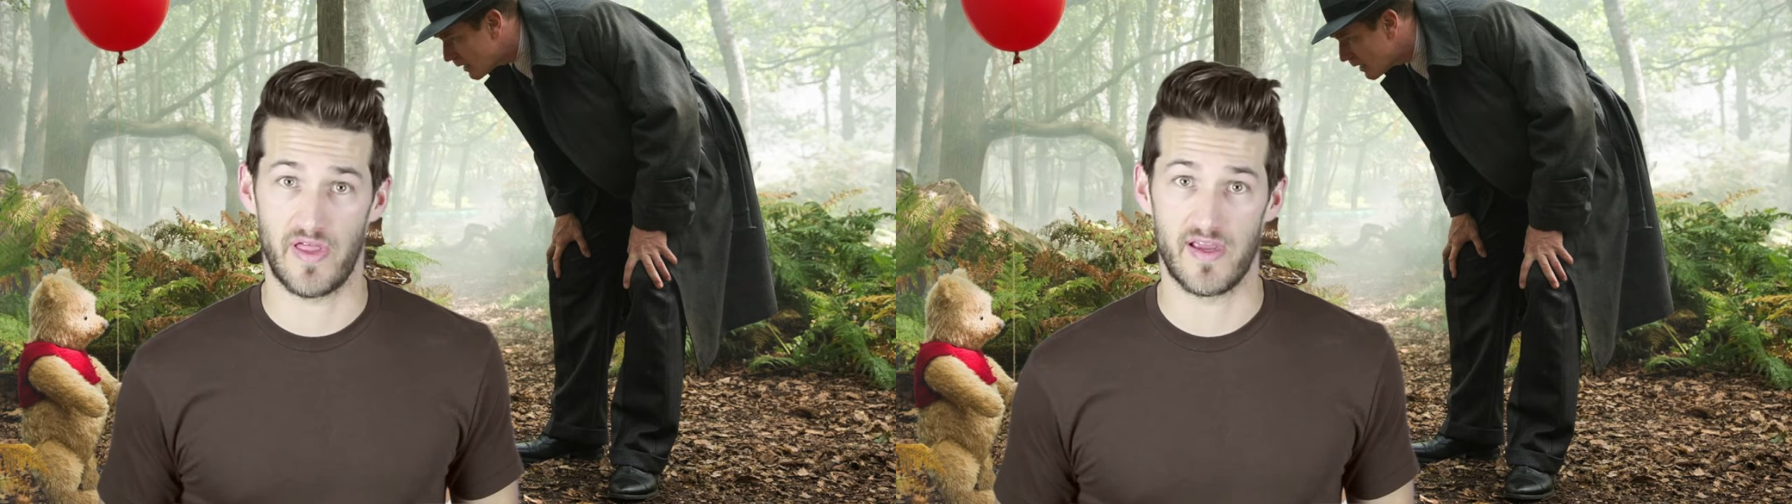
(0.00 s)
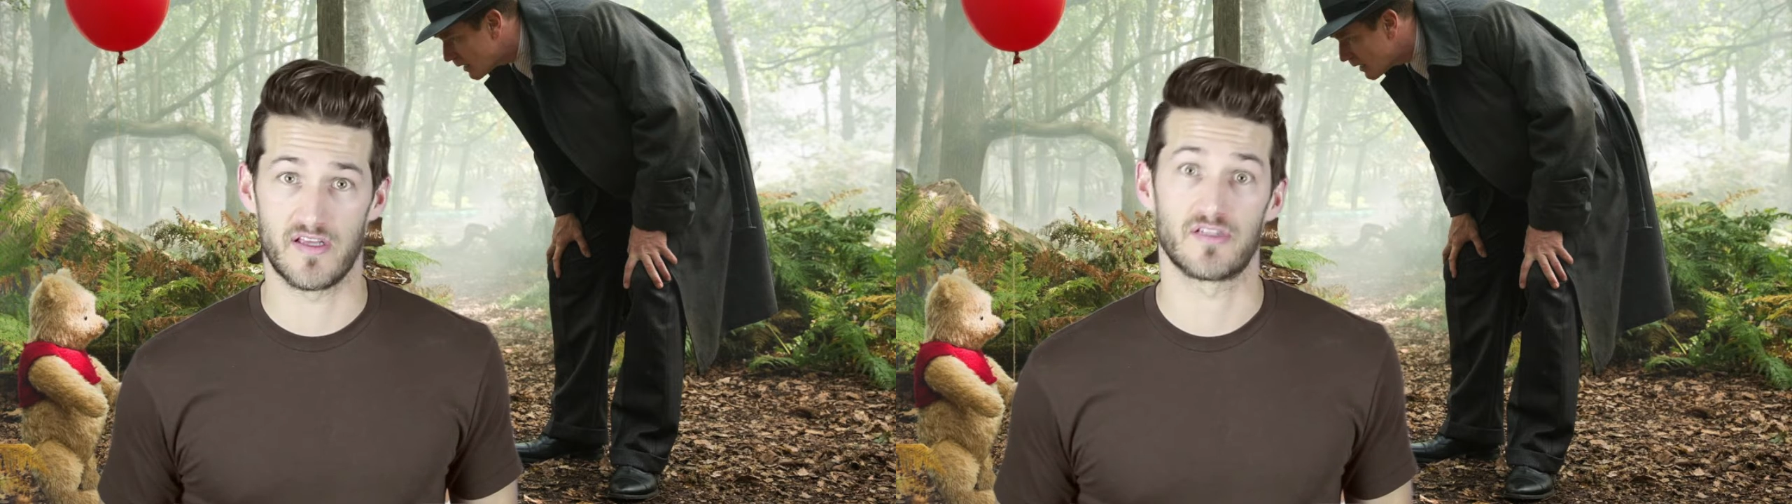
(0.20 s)

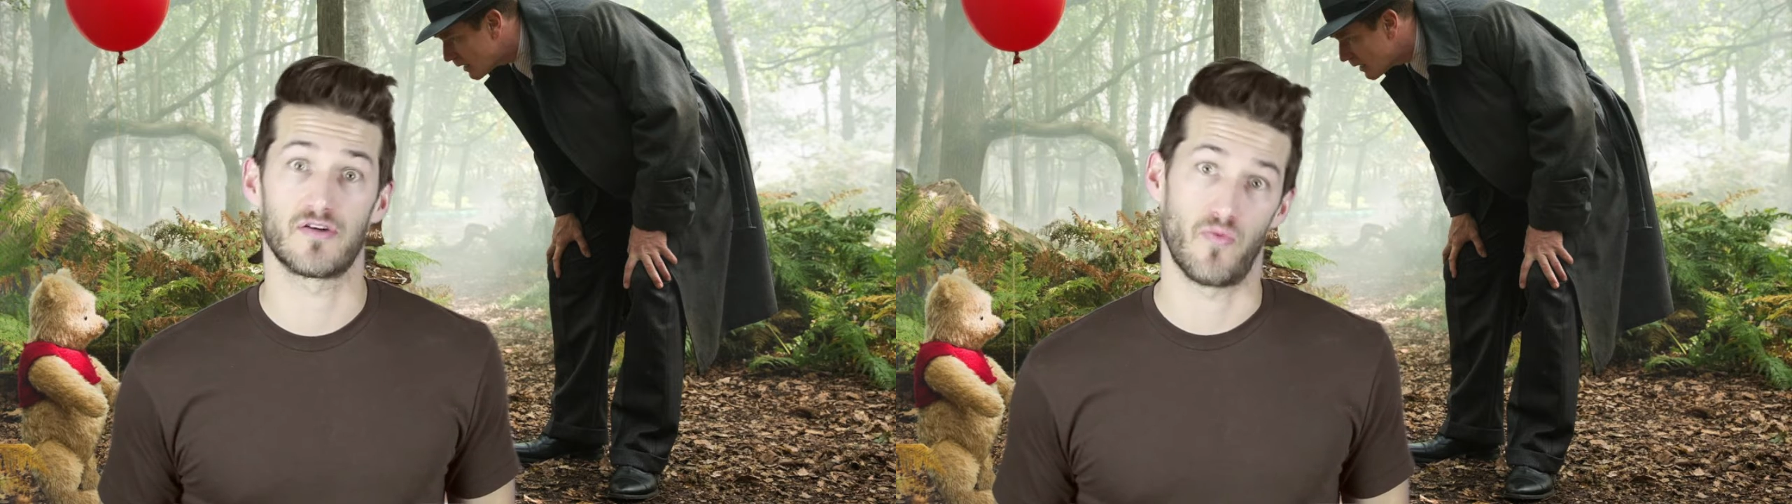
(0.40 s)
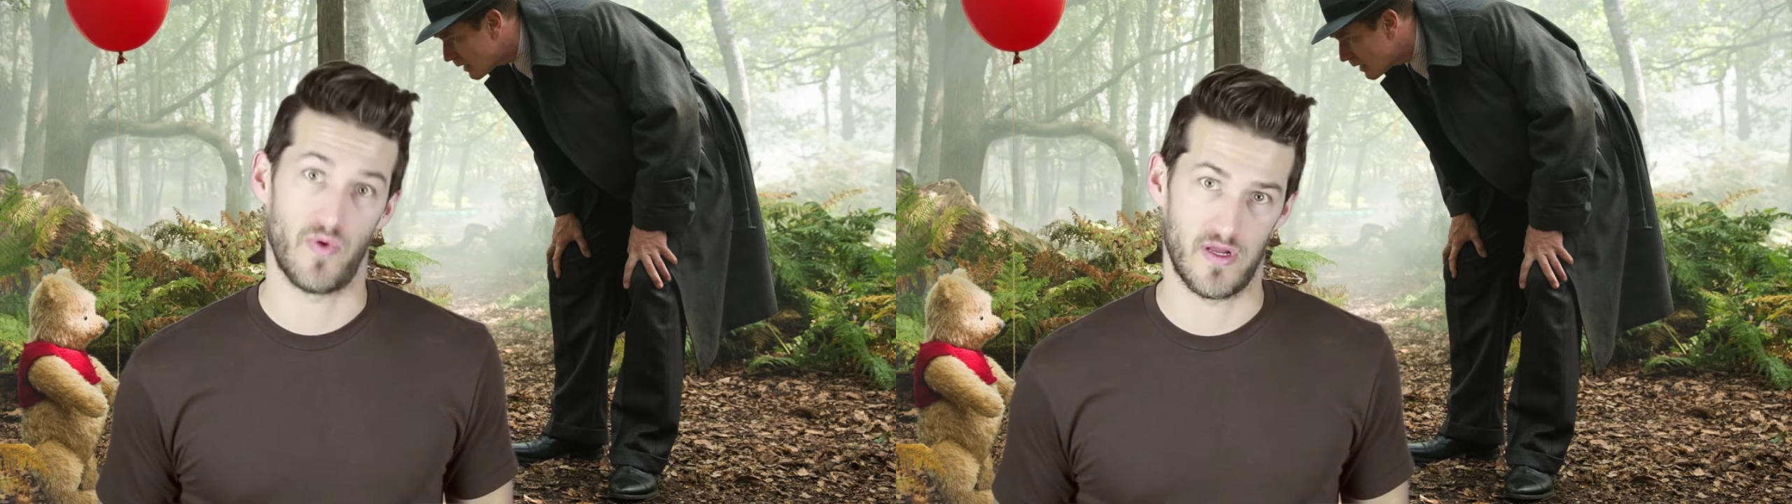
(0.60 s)

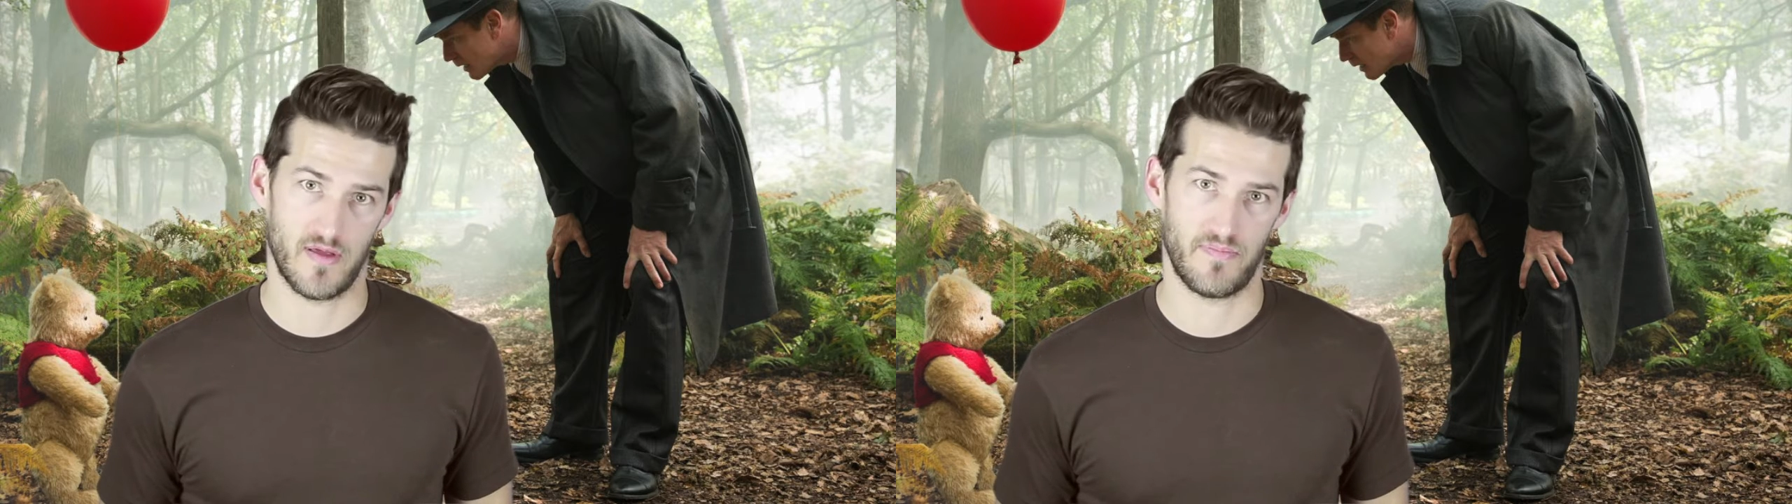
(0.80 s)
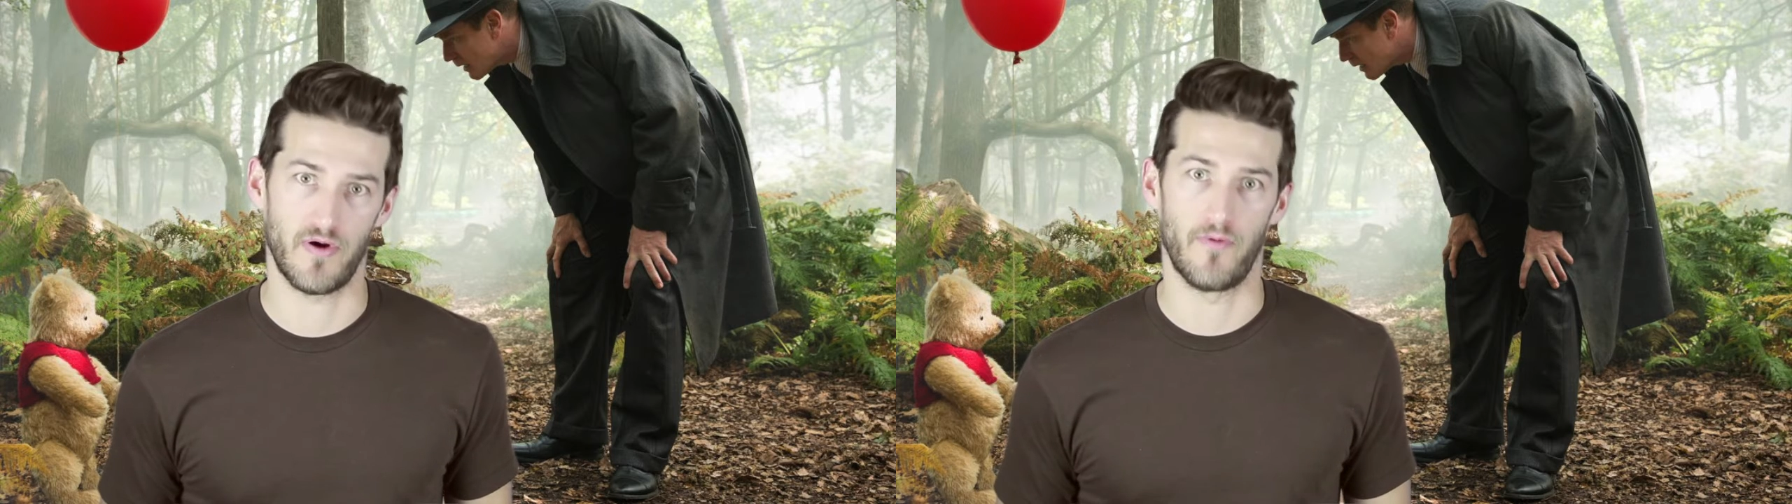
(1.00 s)
latest Winnie
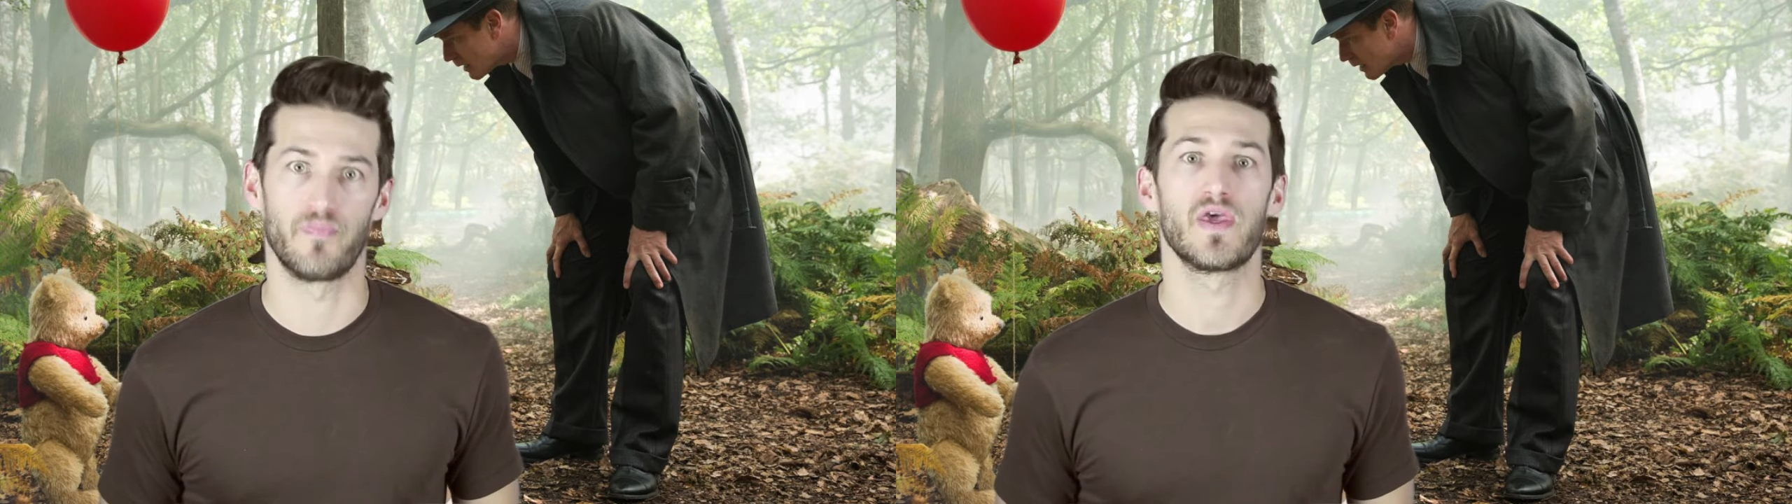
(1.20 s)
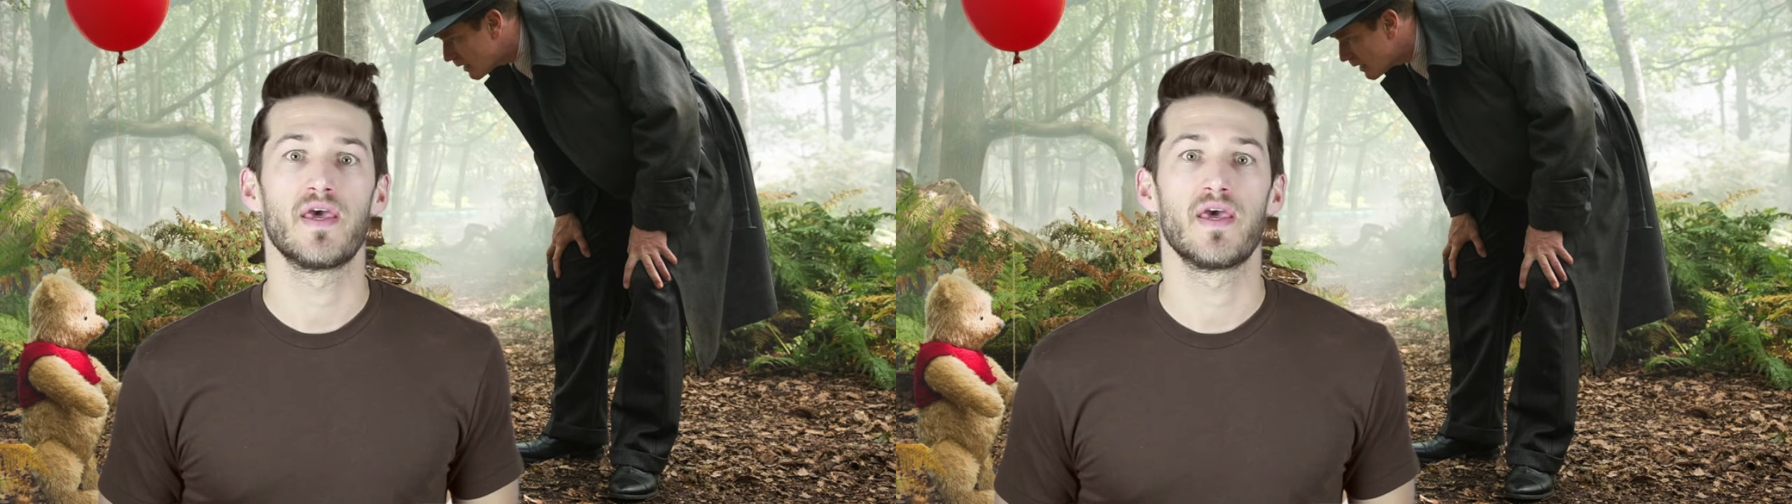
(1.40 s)
the Pooh.